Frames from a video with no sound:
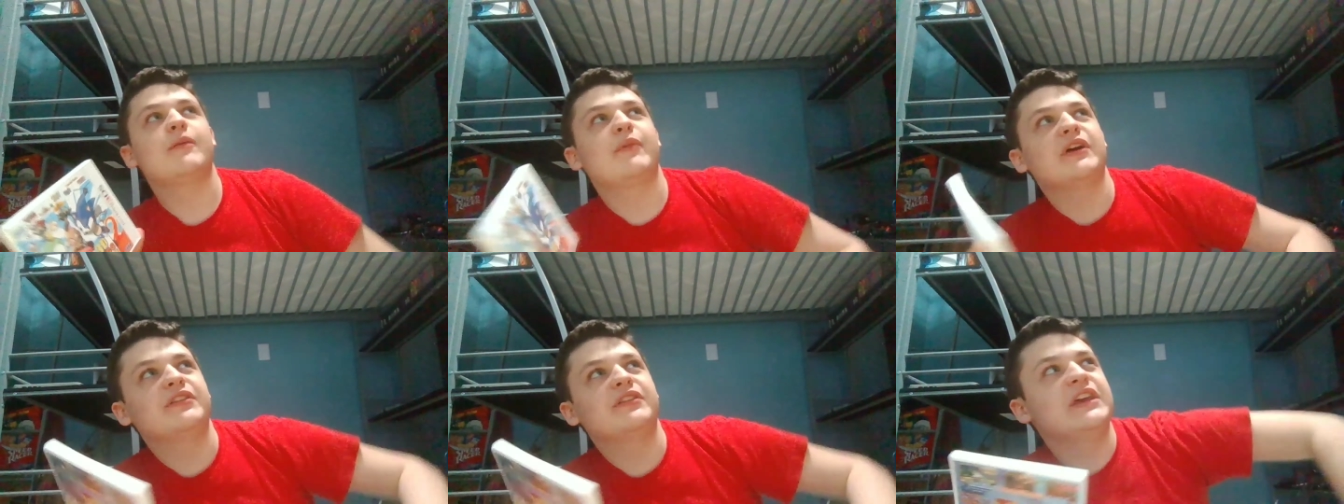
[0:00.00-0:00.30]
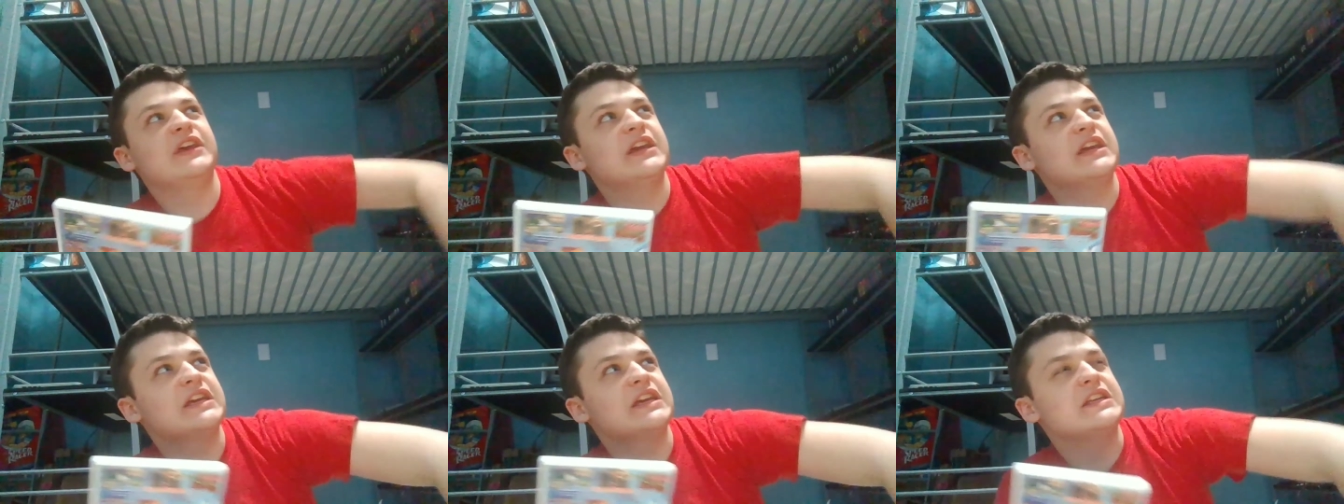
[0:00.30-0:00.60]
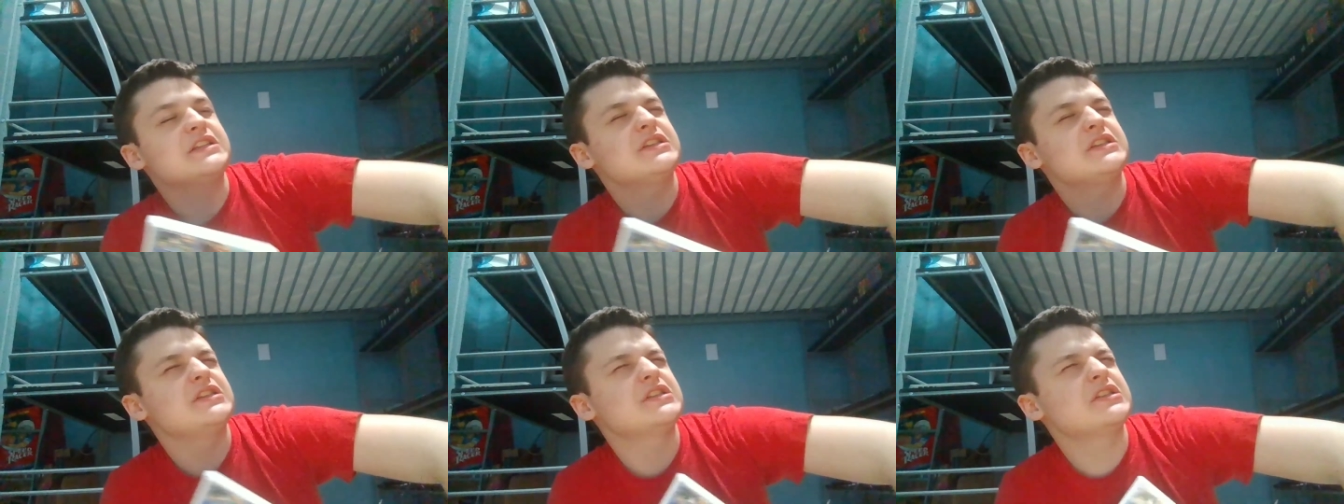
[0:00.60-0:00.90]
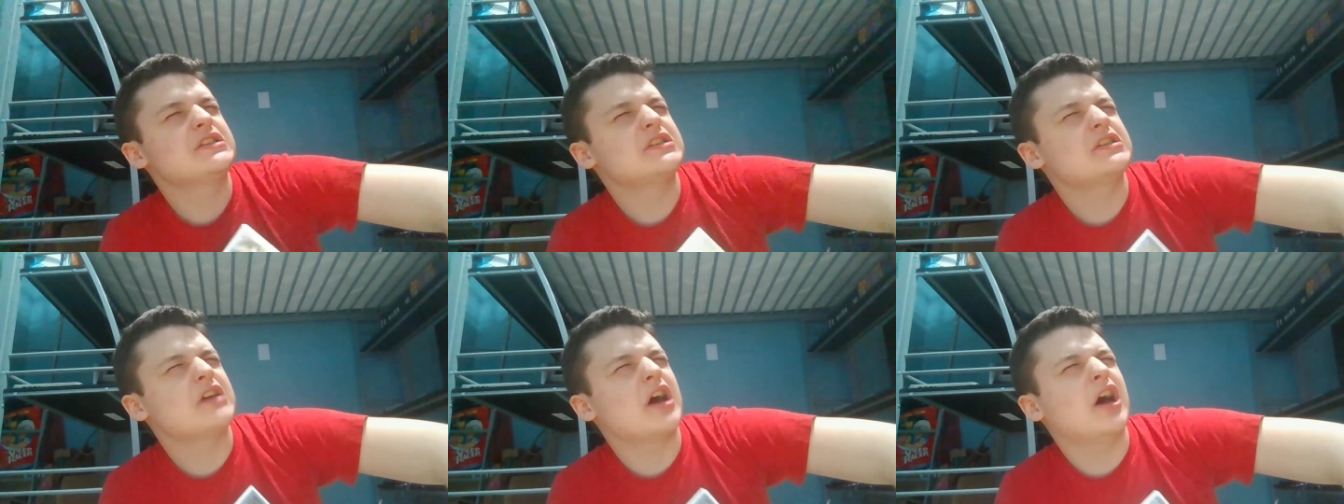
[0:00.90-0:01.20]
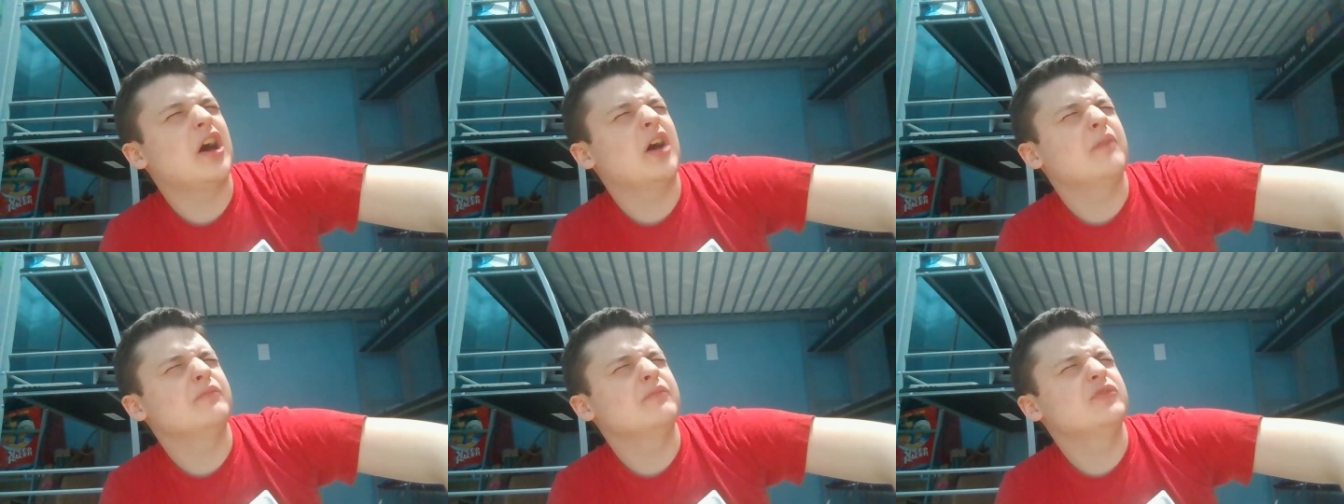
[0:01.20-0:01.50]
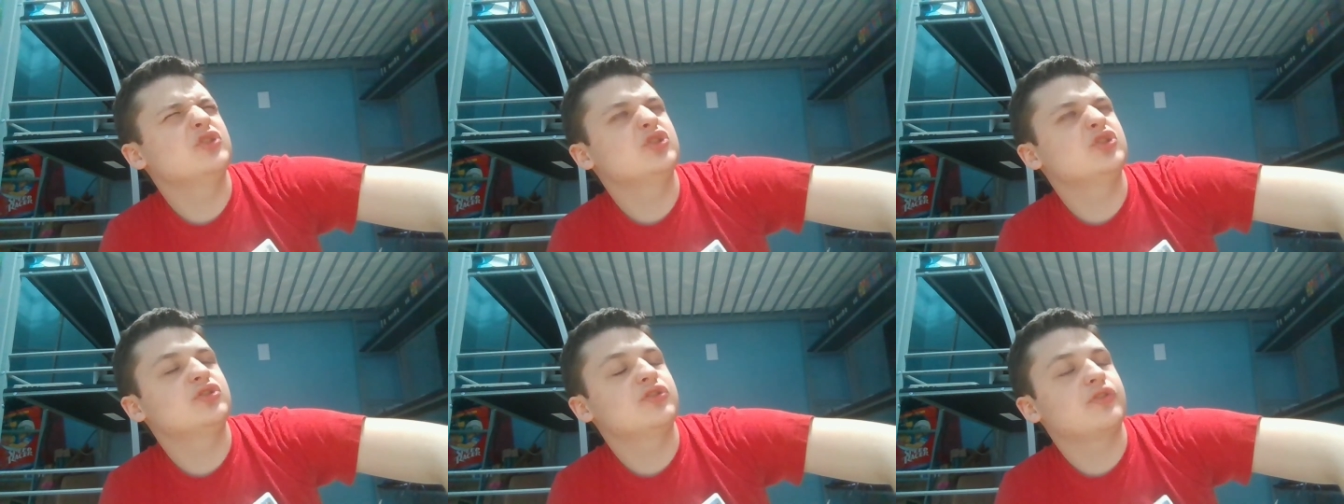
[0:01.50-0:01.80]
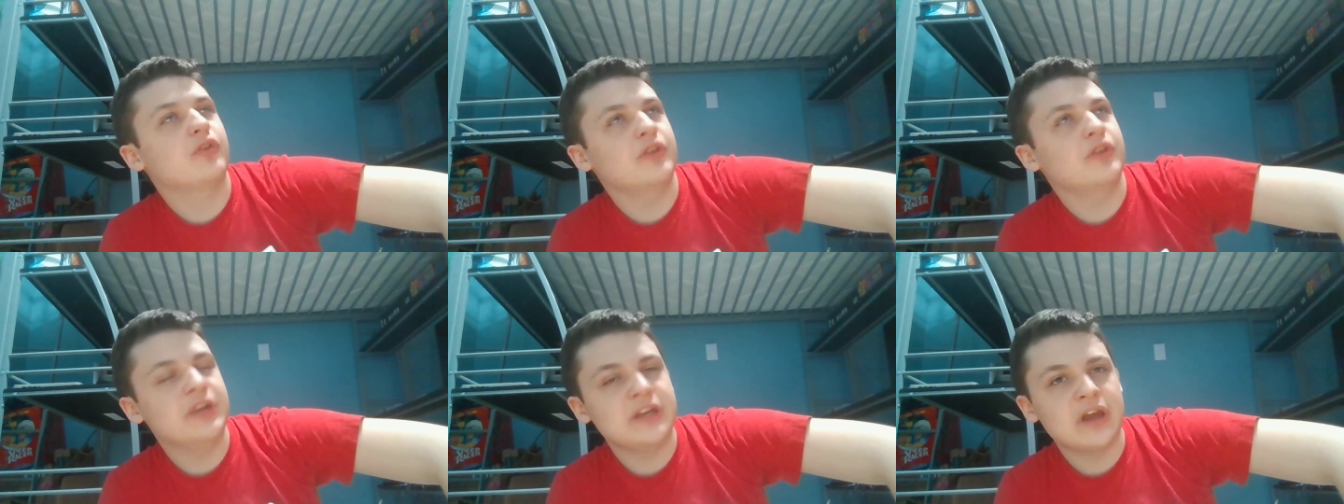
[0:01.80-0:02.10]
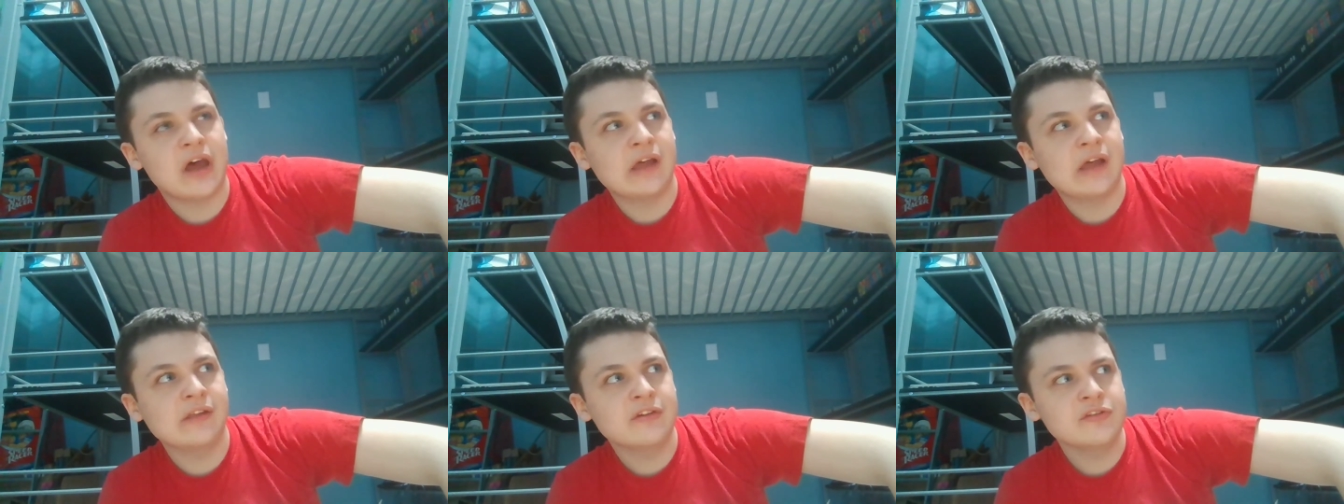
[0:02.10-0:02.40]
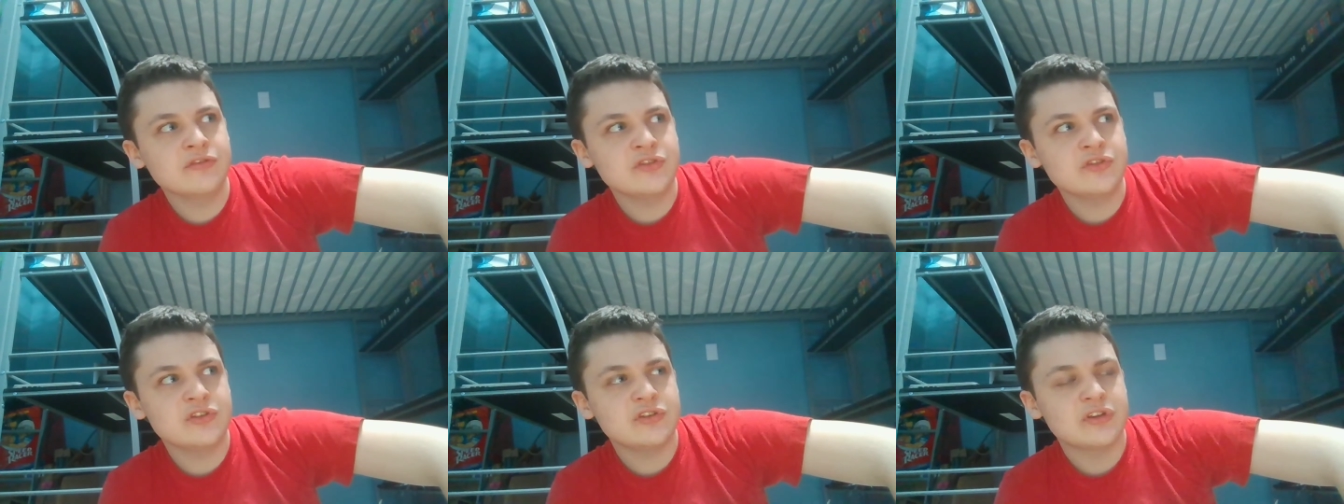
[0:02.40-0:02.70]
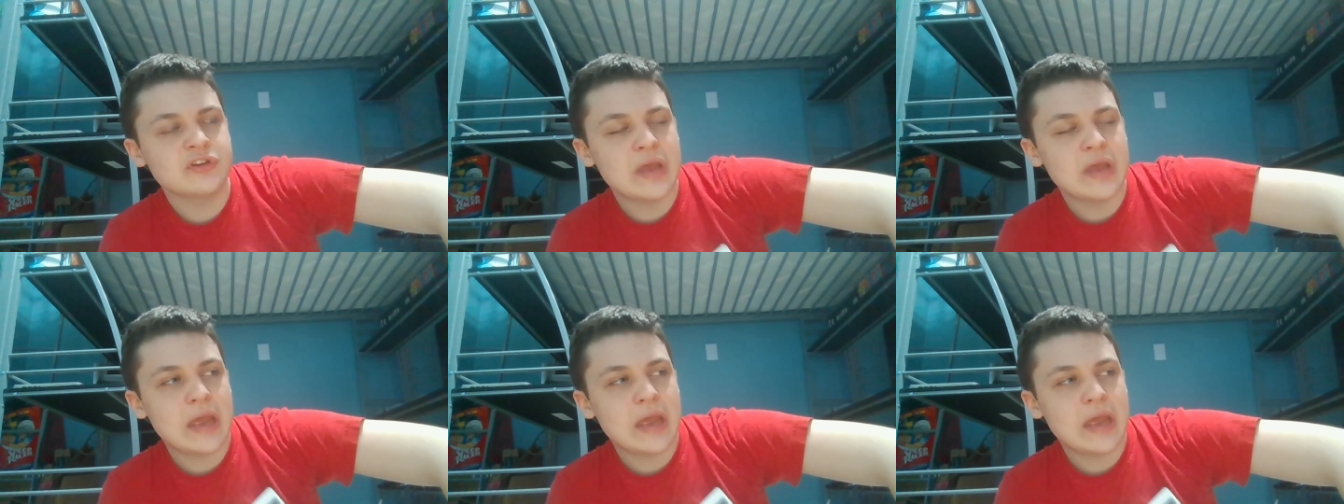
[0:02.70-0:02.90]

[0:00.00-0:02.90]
I think it's $30.